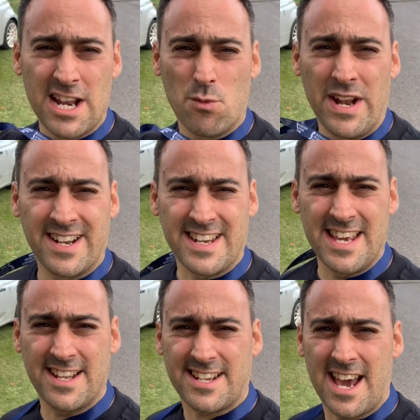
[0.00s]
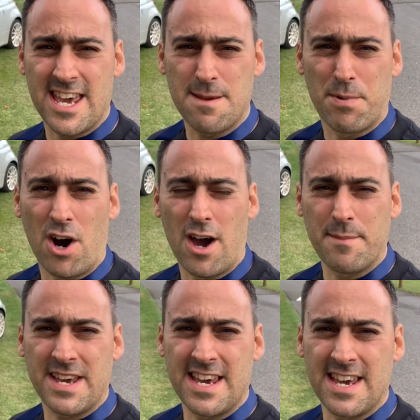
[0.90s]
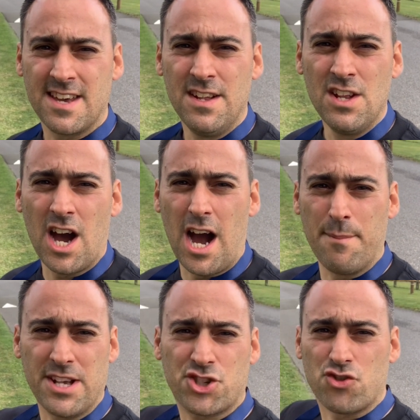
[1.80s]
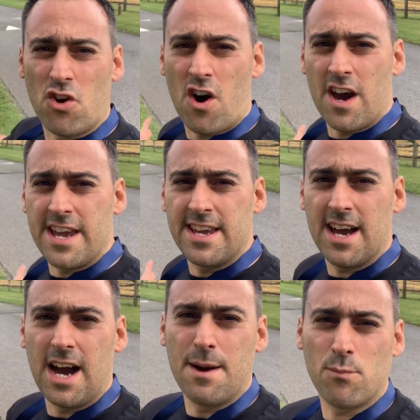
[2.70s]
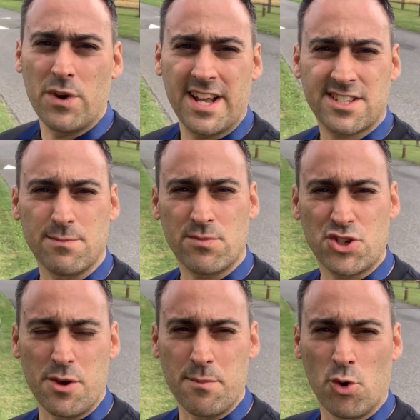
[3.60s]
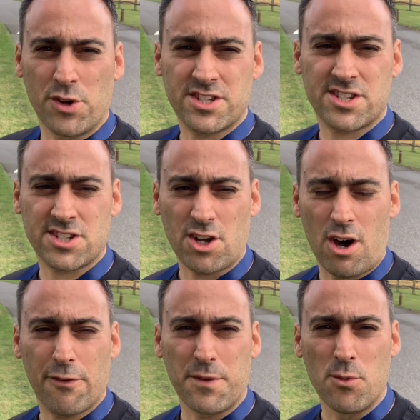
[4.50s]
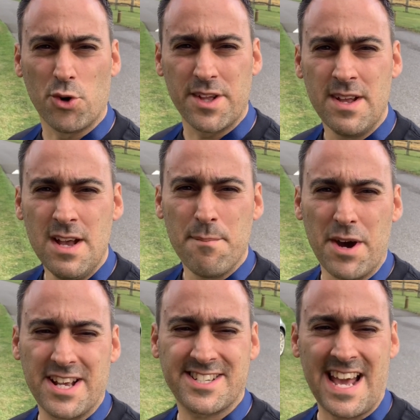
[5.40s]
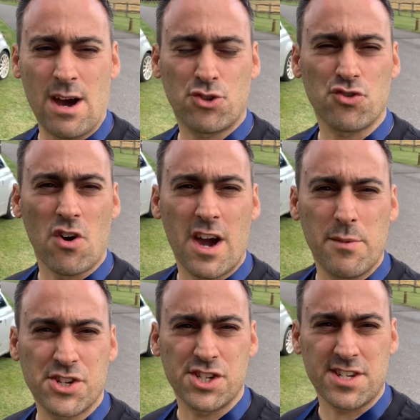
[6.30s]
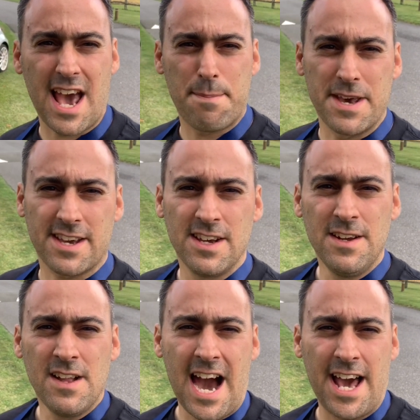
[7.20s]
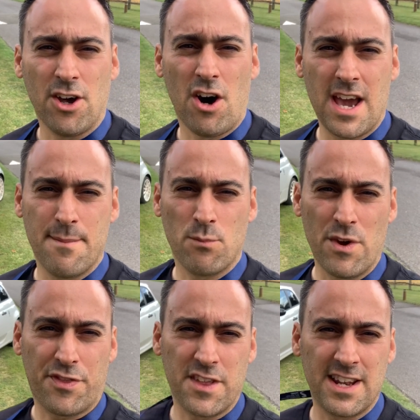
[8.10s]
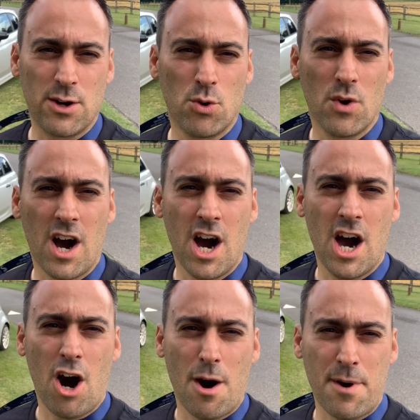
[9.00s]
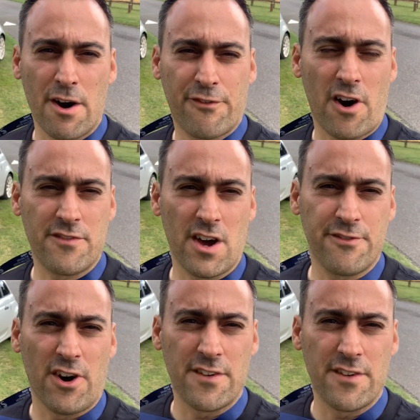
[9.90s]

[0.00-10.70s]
windy day, but I'm here. It's dry. We had some dewy mornings to start off the morning, but it's now dry, which is epic. And I am with the little Abarth 595.